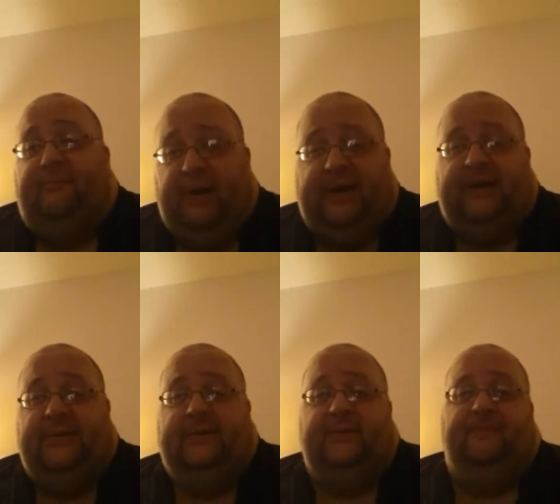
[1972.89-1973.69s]

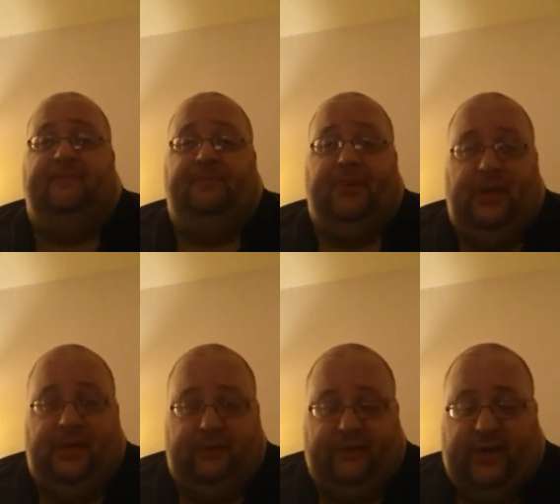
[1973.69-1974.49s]
But
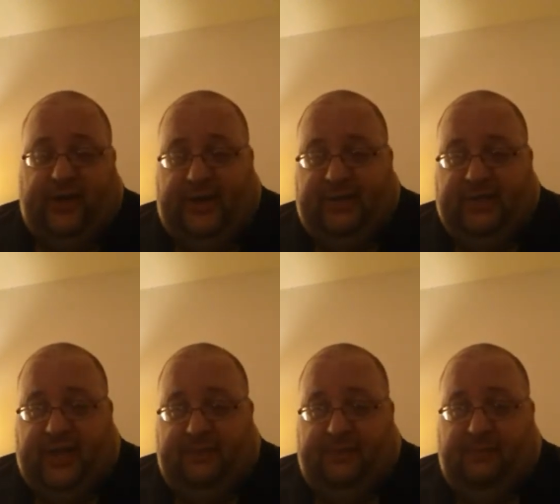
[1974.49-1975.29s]
in trying to
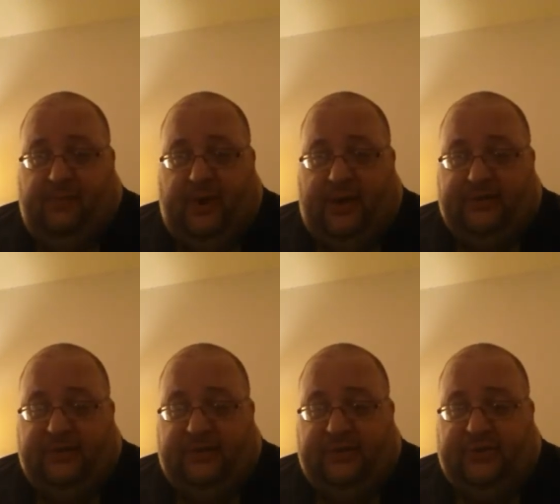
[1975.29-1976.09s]
educate people how
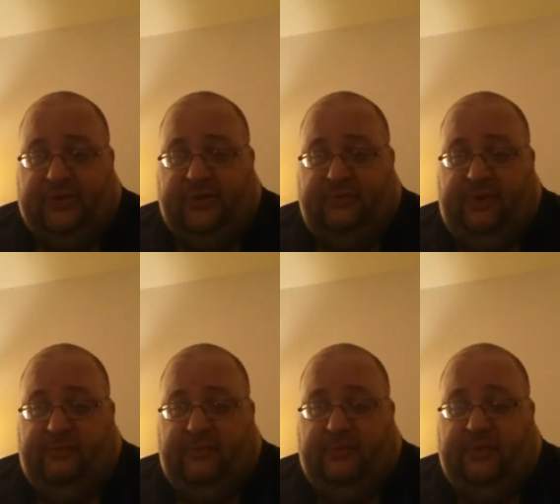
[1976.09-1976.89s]
slurs hurt
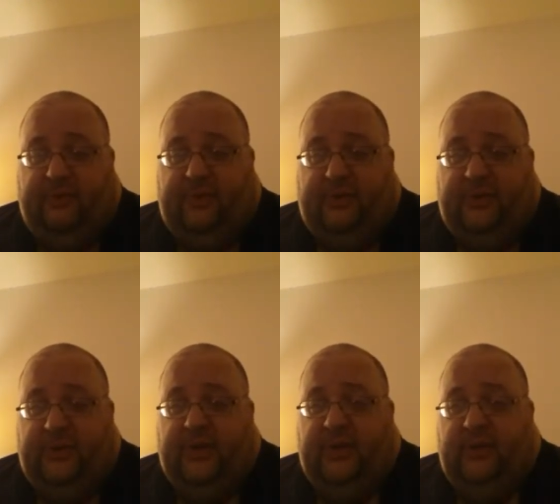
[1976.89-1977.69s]
people, but we're
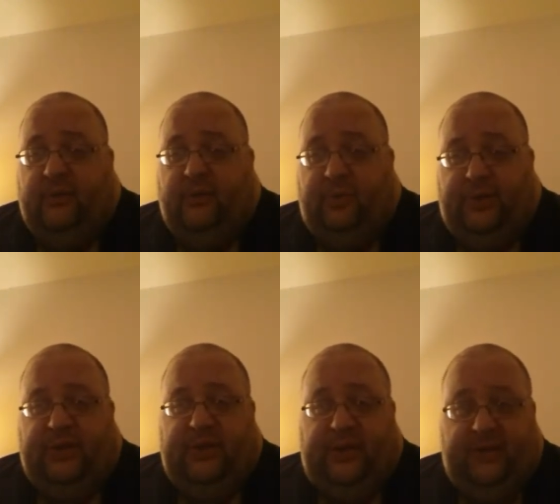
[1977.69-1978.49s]
we're
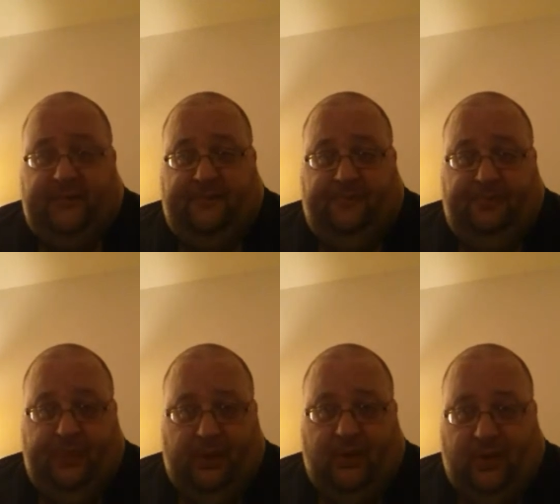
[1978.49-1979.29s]
really
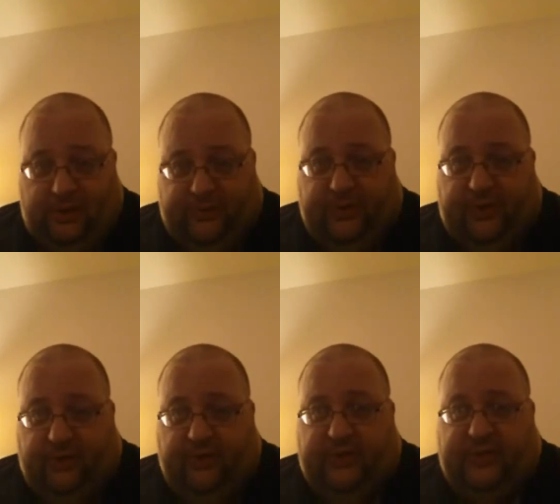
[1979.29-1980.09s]
our heart's really
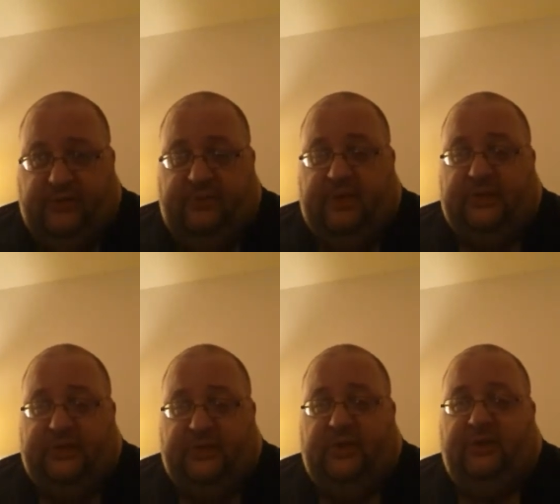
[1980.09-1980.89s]
on the
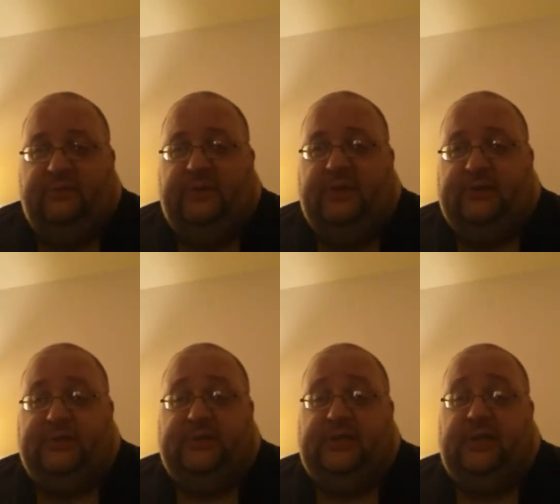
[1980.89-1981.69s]
disability slurs because
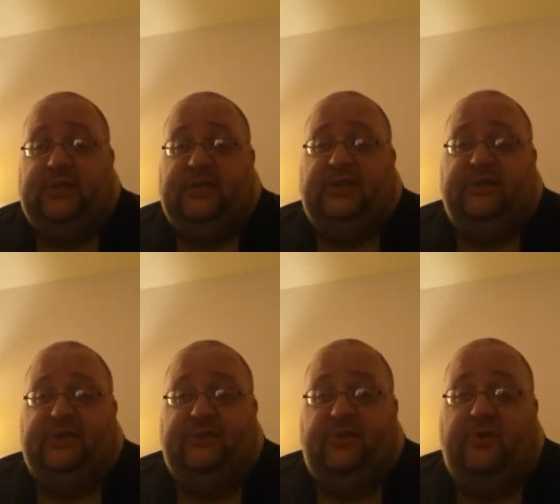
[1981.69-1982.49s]
our son has Down
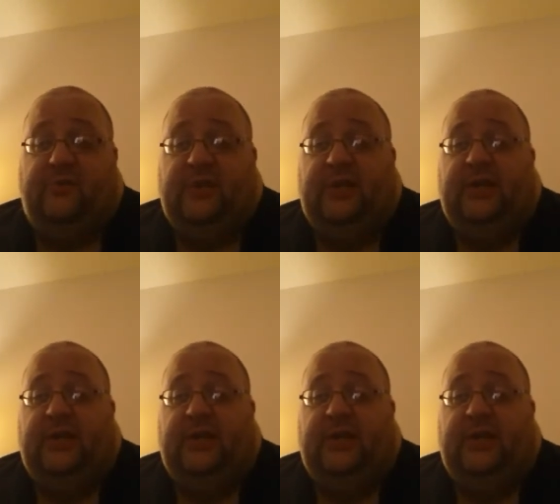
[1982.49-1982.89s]
syndrome.